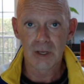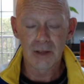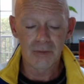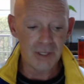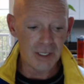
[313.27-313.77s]

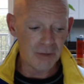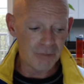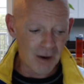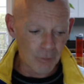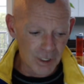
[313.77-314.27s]
The
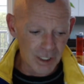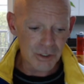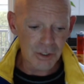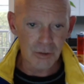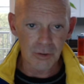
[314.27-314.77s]

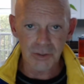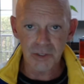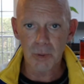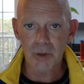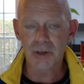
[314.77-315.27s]
foundational
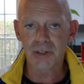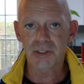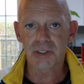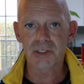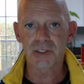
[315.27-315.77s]

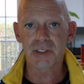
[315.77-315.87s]
experiences